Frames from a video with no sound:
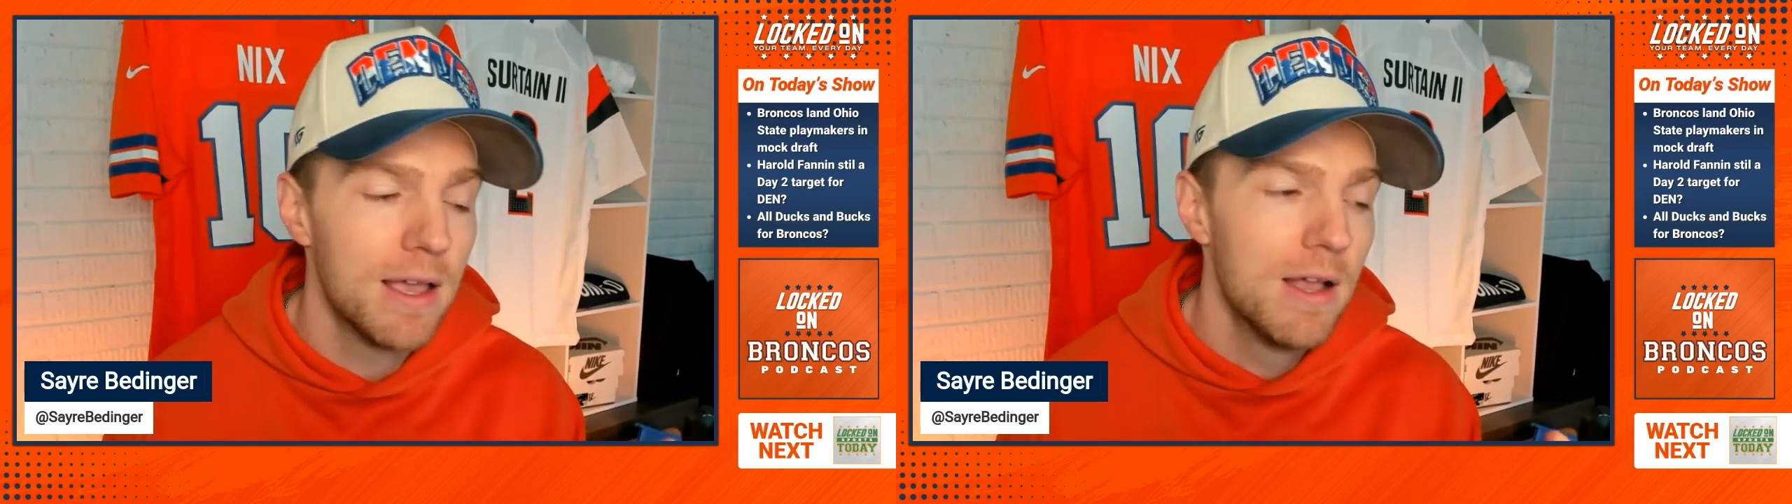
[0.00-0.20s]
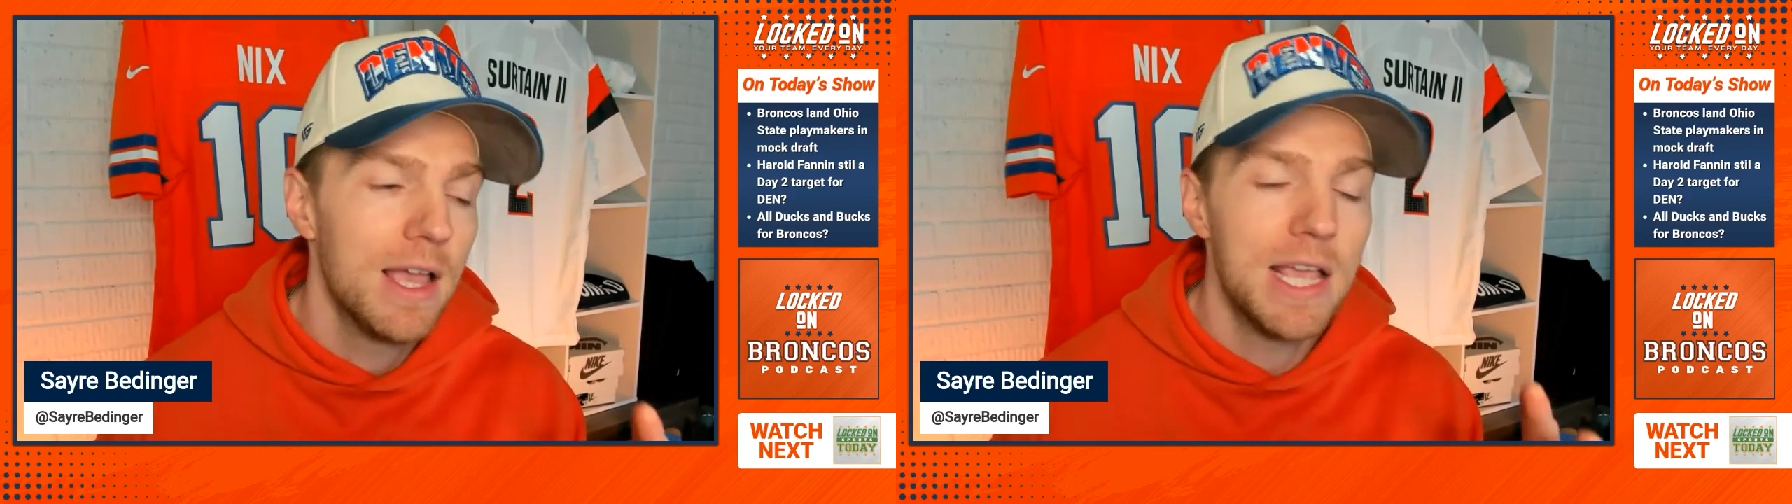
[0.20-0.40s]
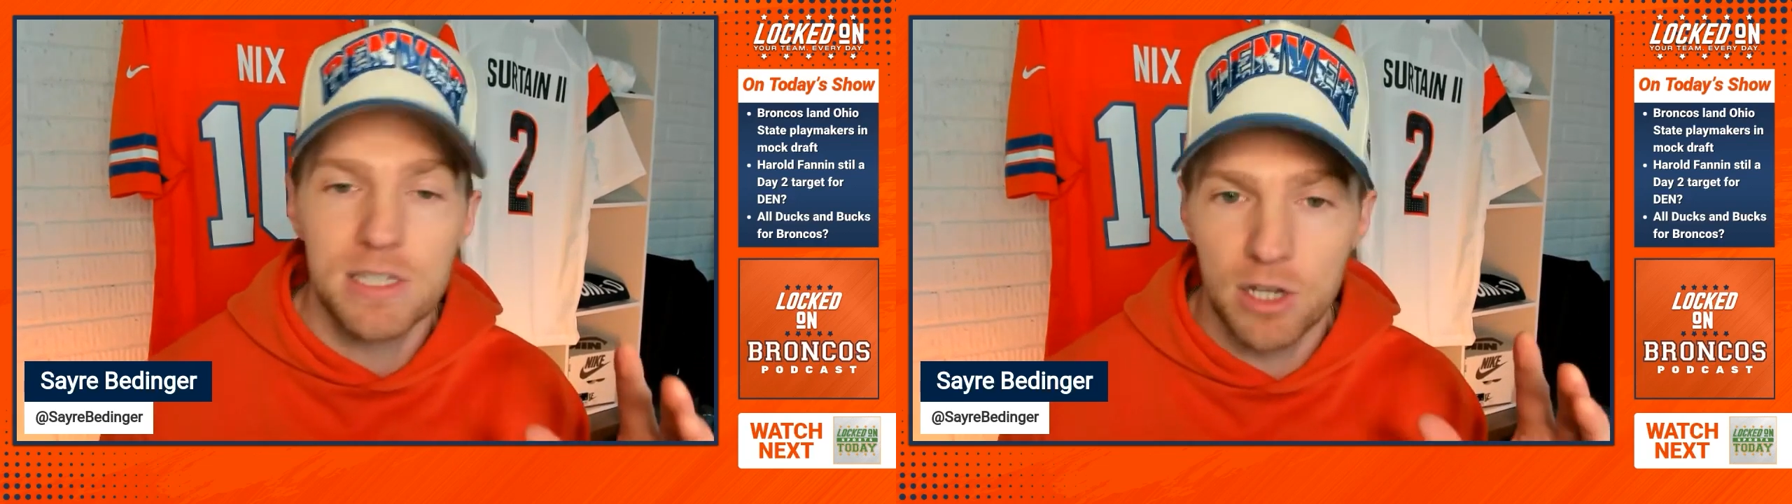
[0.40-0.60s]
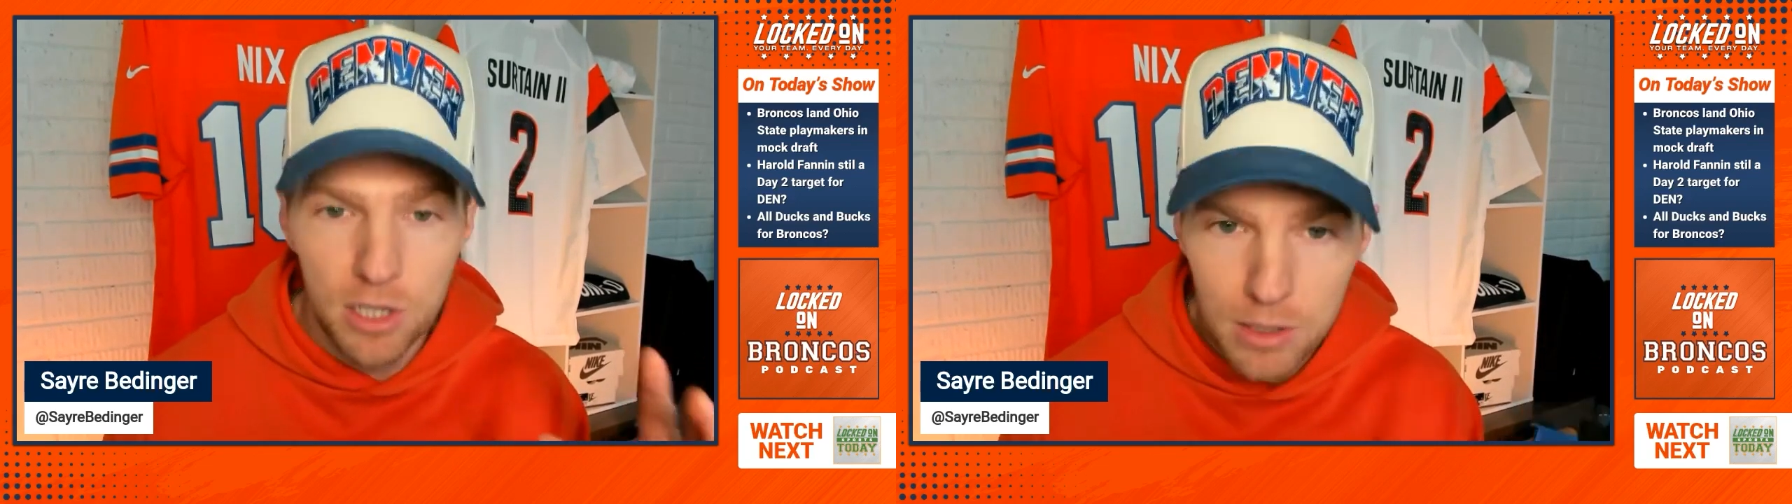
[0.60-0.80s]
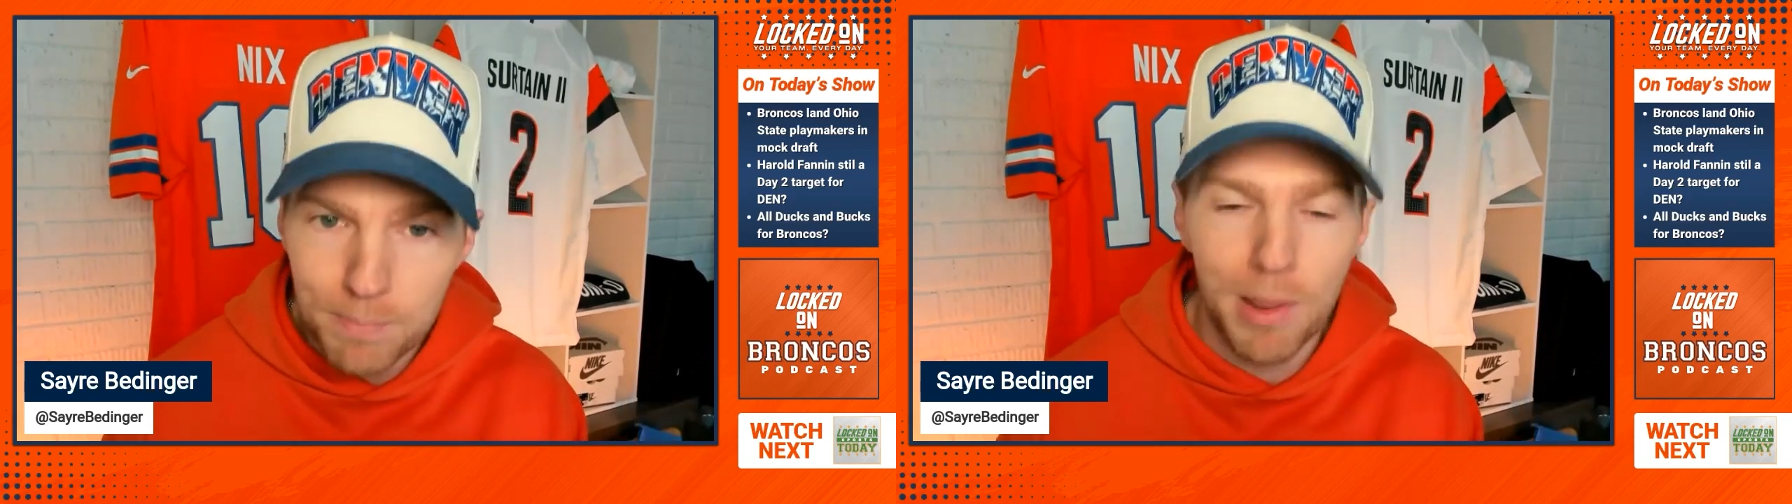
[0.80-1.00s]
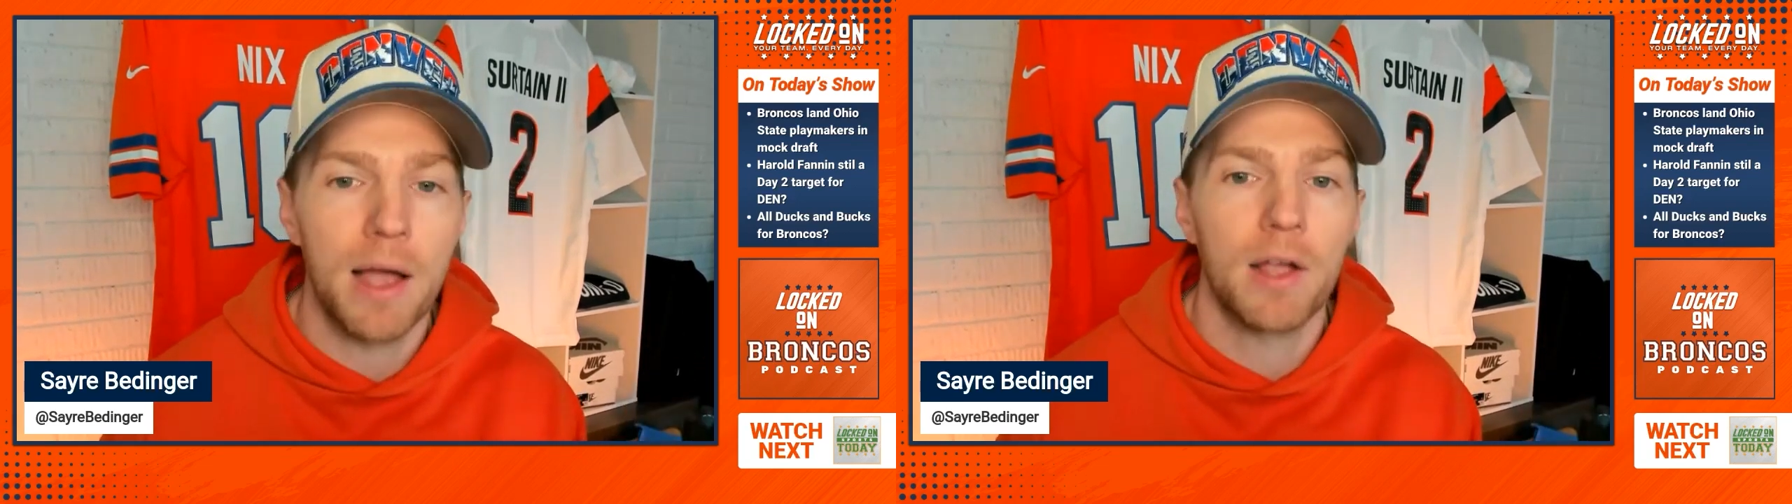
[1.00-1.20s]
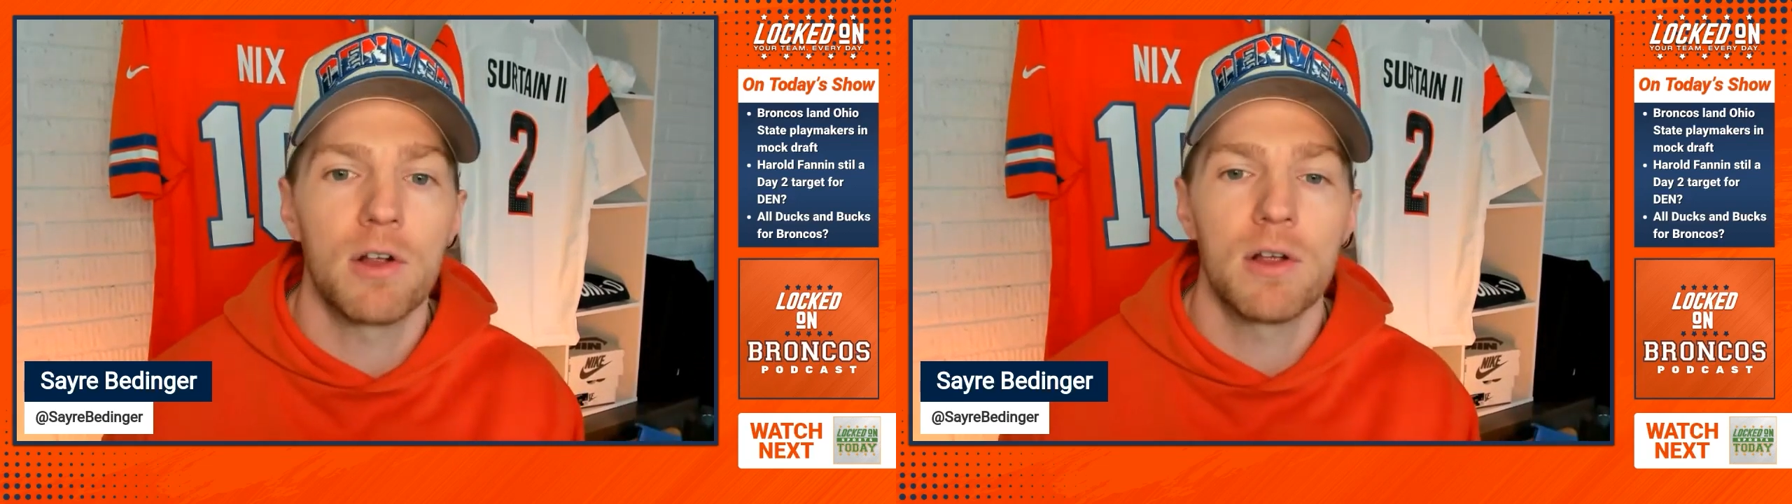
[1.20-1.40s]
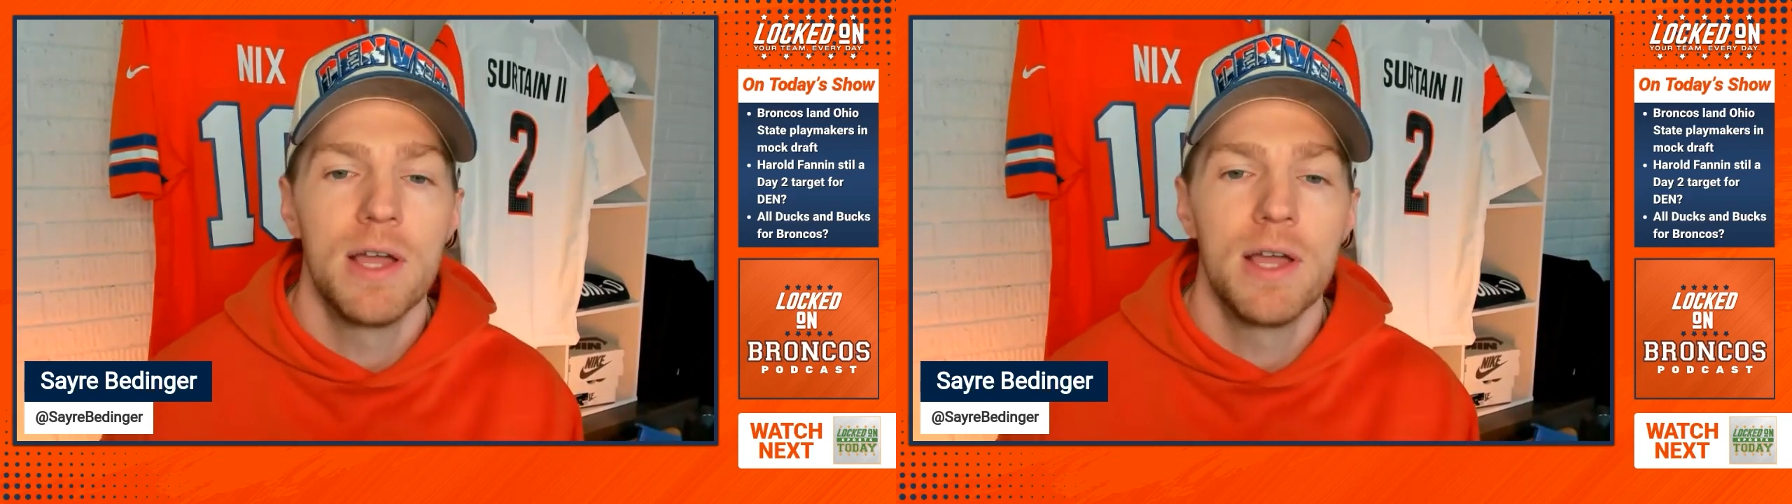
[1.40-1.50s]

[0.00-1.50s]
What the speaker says: He's a good blocker.